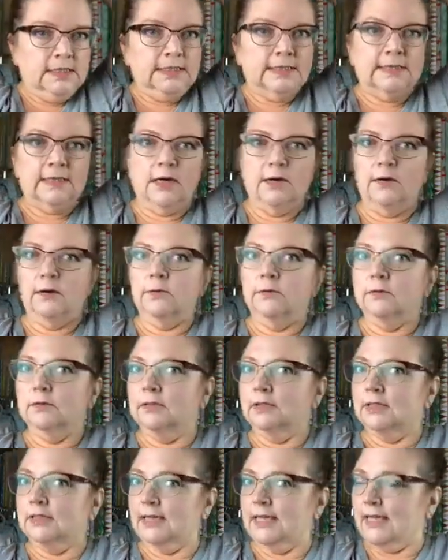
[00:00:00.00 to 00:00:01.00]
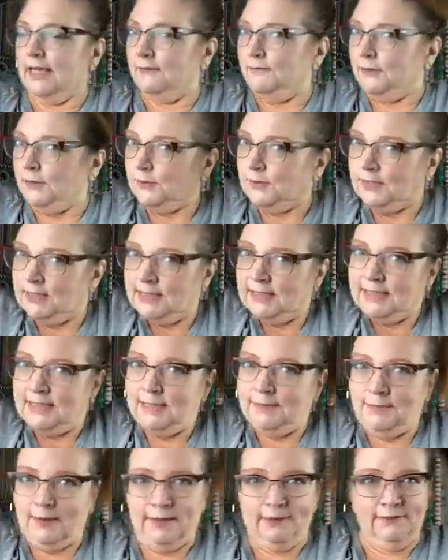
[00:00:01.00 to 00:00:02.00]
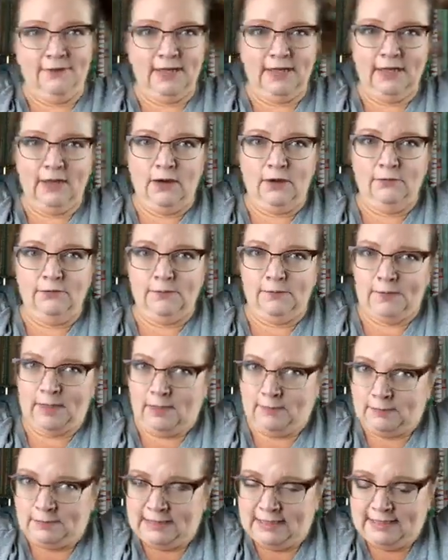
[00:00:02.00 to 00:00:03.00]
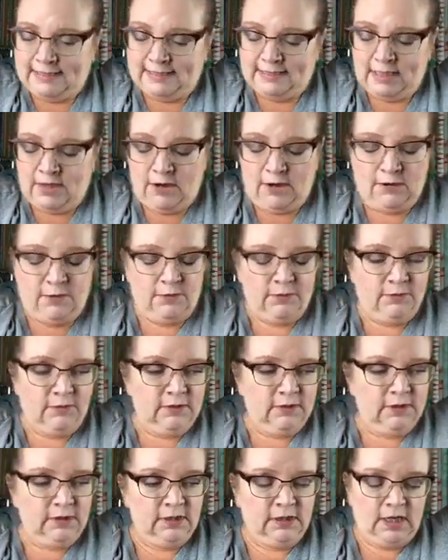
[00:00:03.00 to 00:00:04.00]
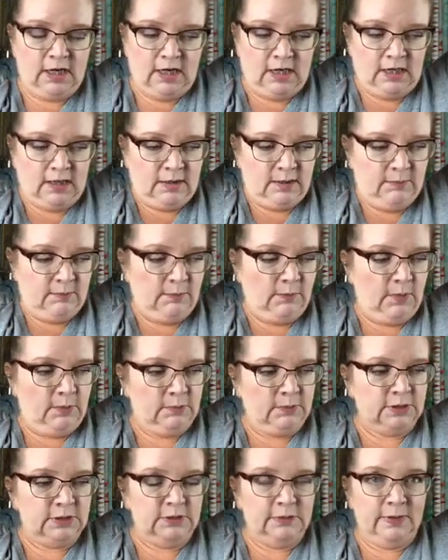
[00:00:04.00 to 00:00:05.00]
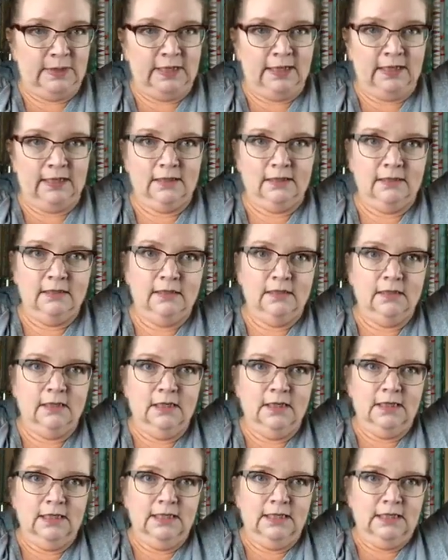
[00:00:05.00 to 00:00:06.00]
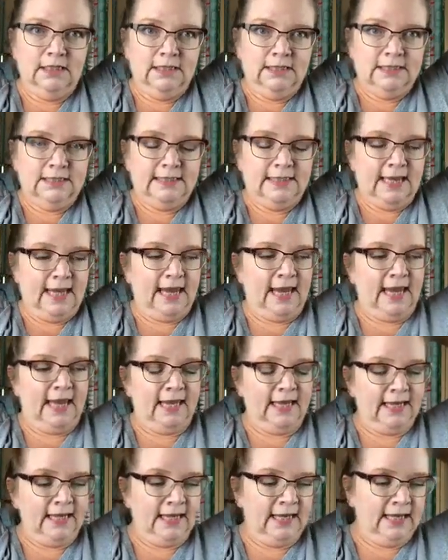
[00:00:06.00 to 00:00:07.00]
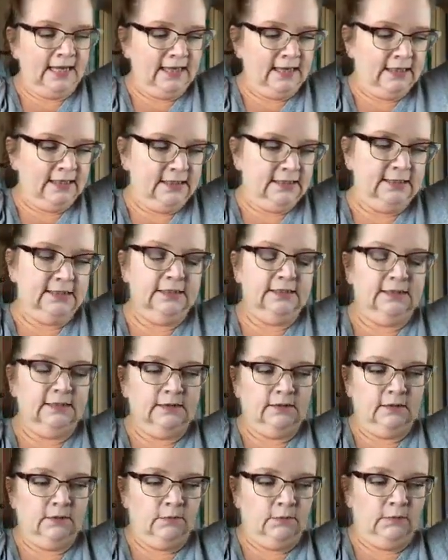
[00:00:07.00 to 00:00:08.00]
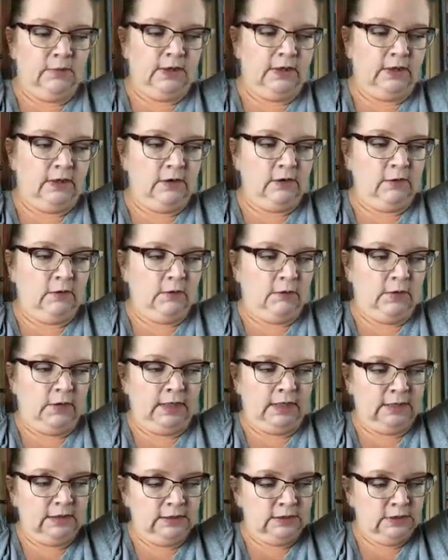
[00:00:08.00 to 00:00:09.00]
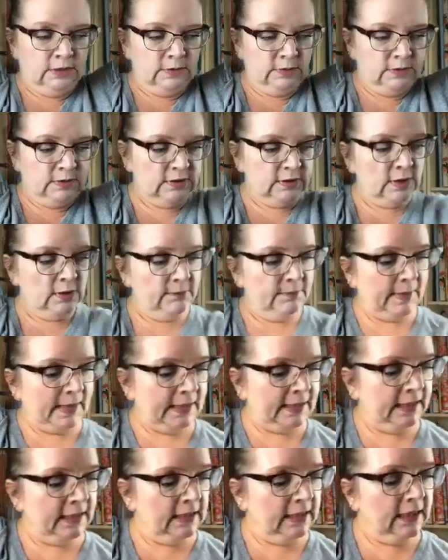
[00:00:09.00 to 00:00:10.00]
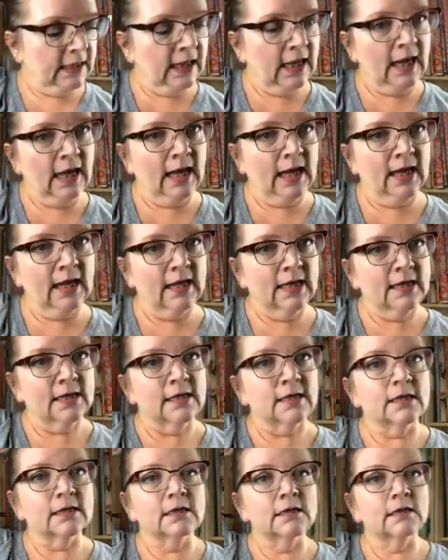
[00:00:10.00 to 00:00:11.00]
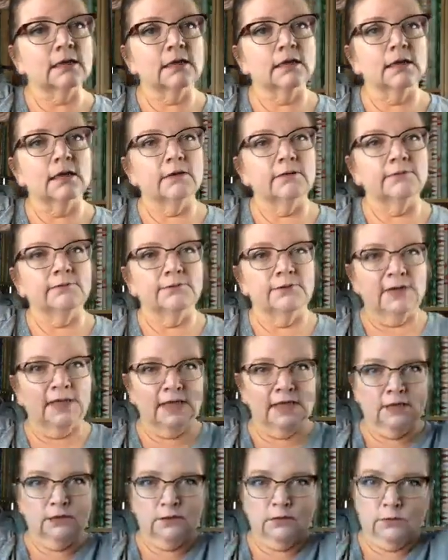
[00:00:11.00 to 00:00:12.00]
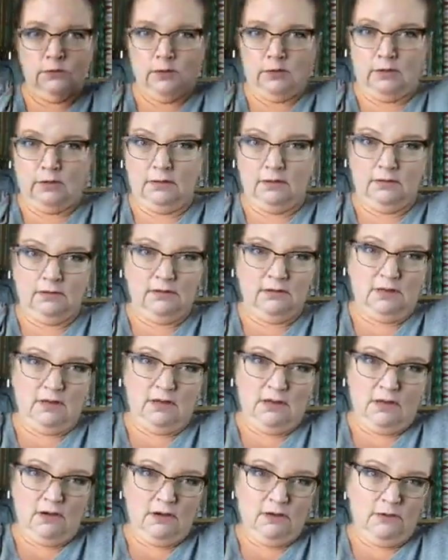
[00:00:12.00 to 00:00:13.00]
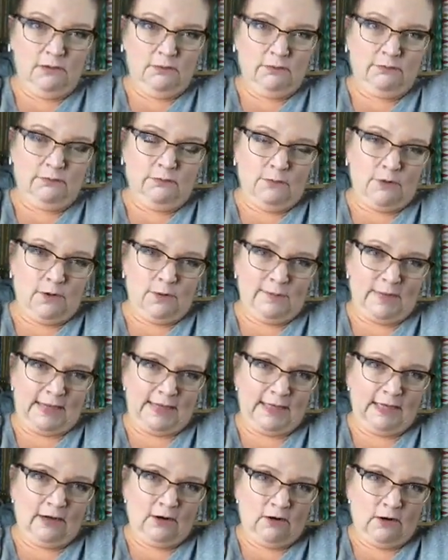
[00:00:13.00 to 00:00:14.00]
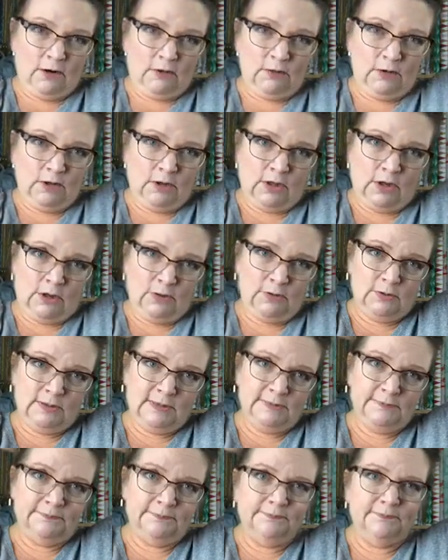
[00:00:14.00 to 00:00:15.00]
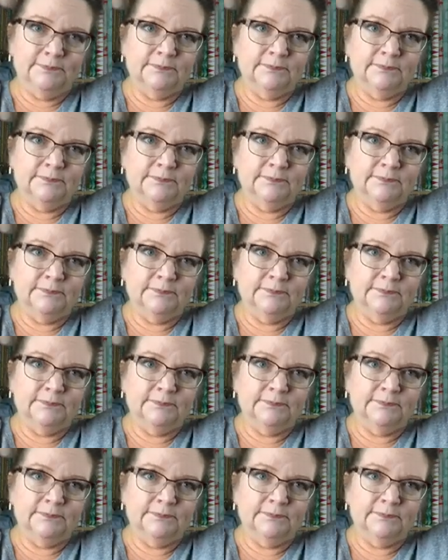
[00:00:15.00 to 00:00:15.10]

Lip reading: So if you didn't see my video from a couple days ago, what we're doing today is we're going to start making a fitting tool for making our own clothes.